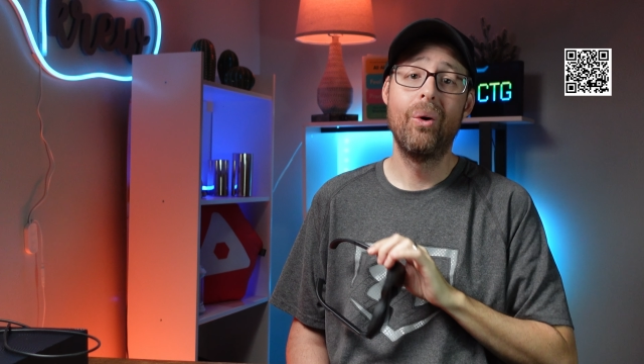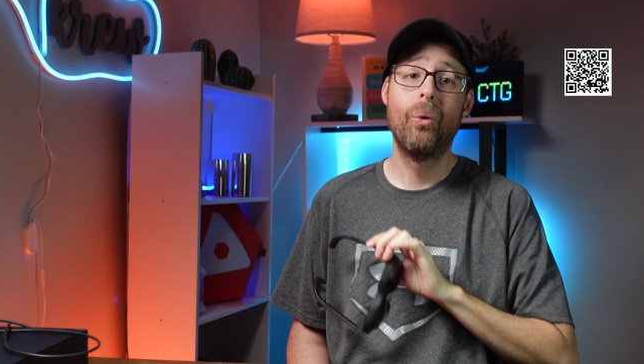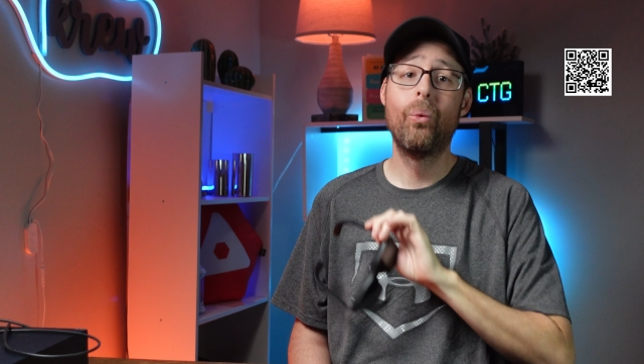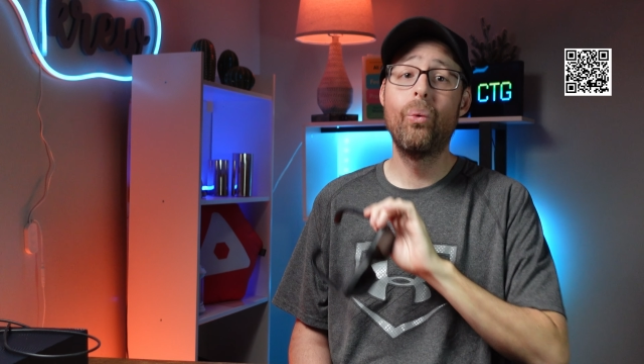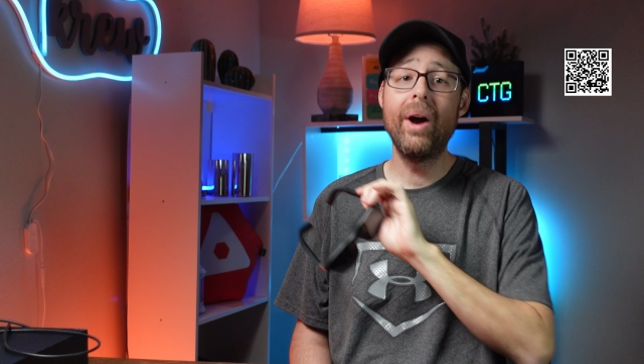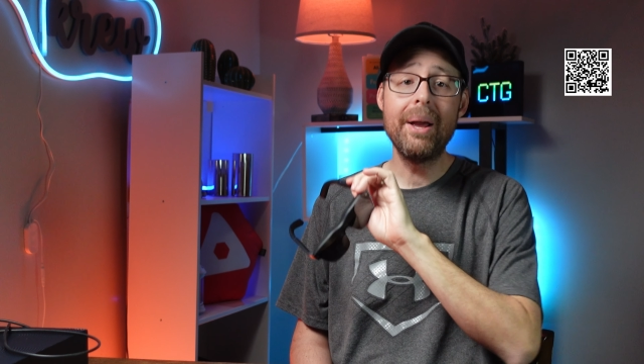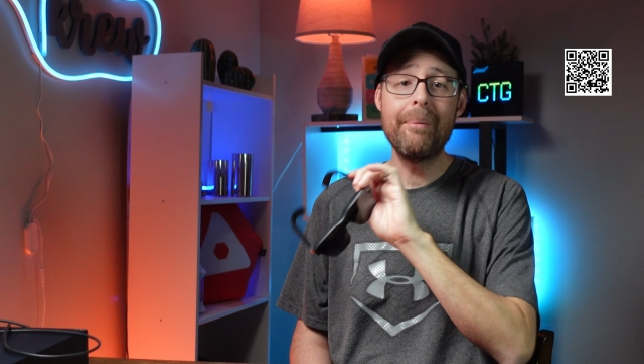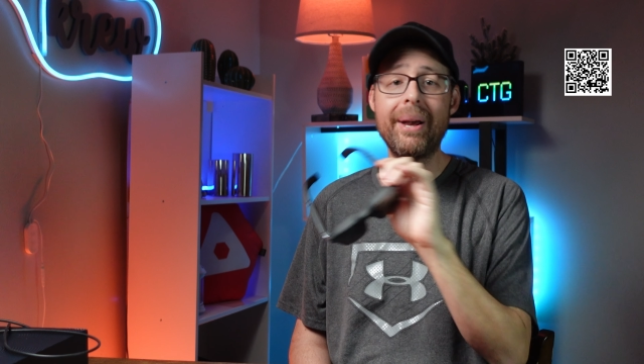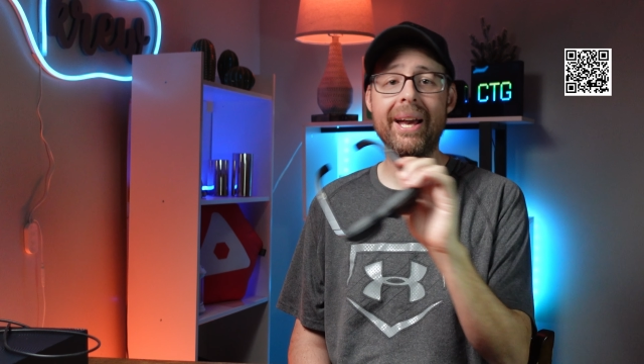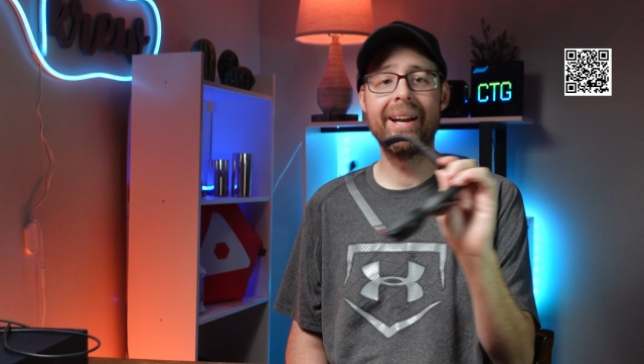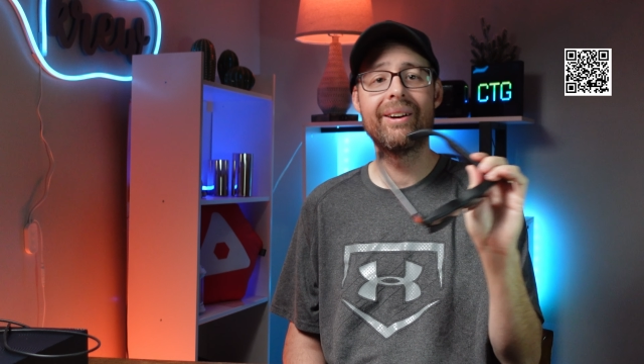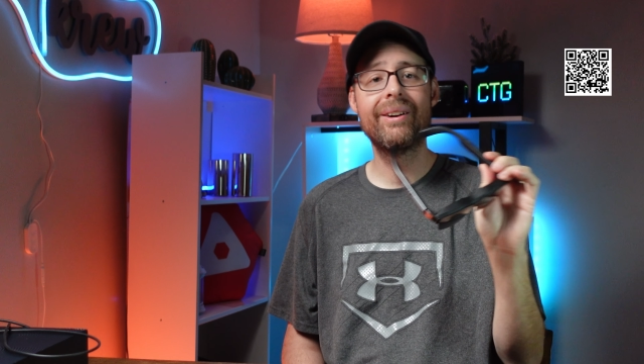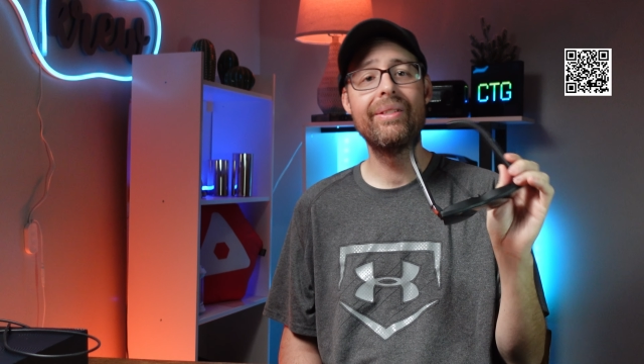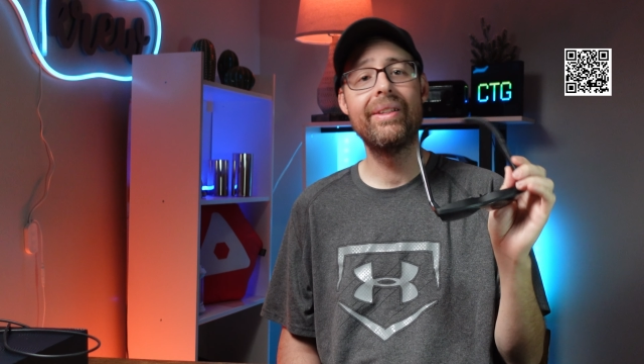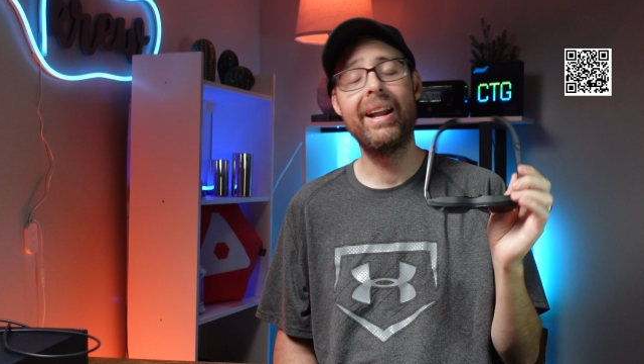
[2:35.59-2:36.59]
Way
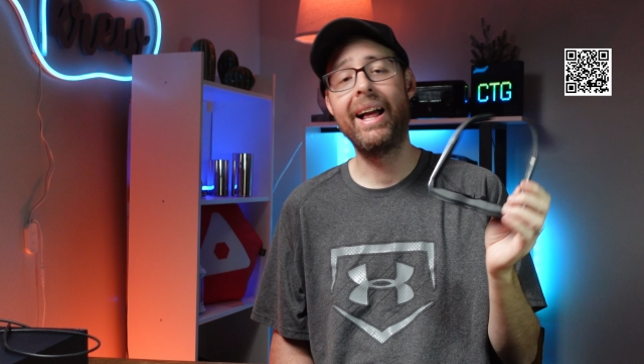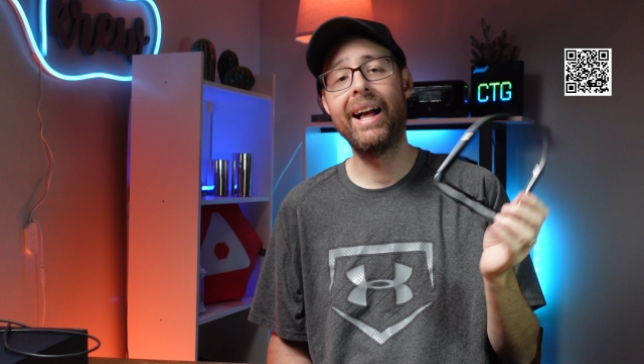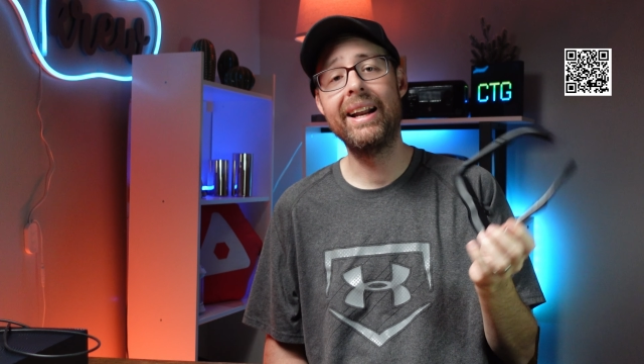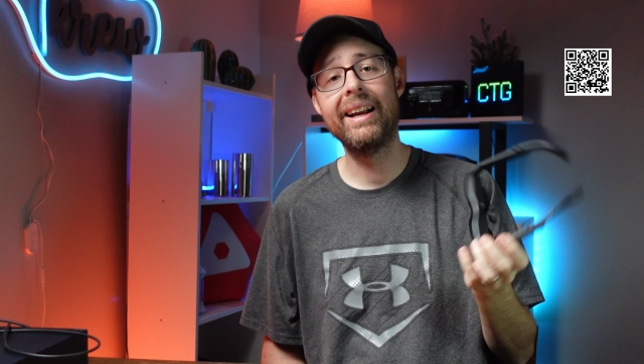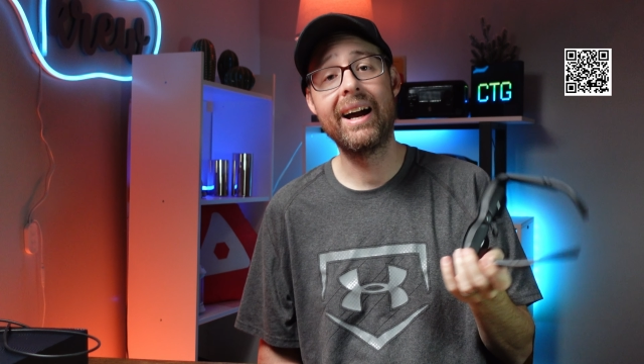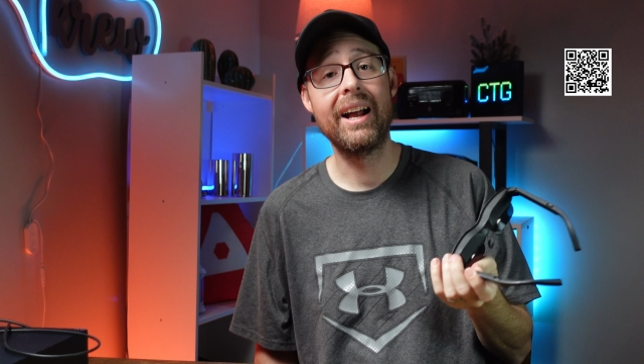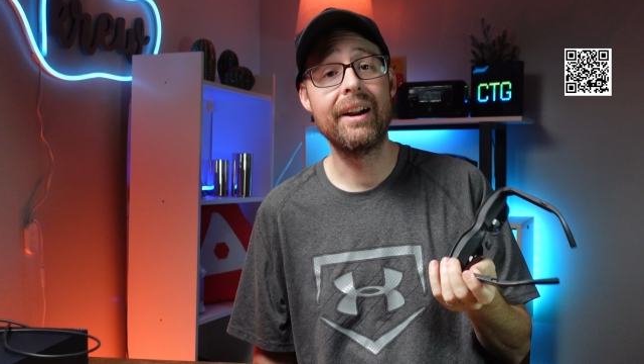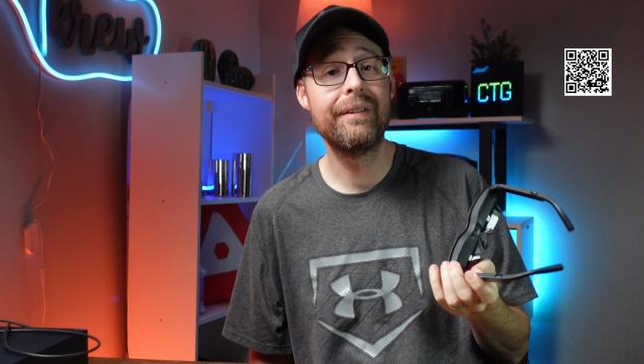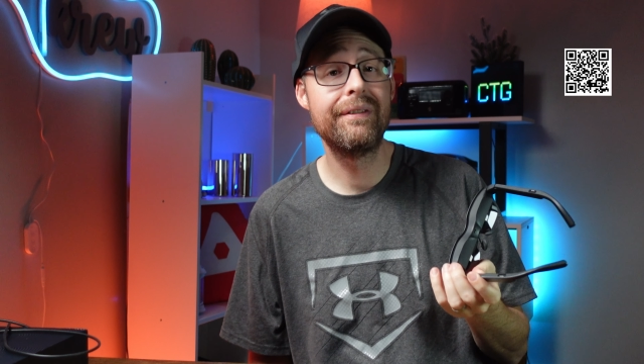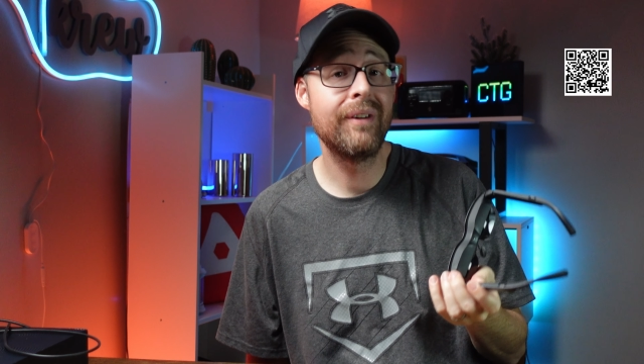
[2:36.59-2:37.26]
bigger than any kind of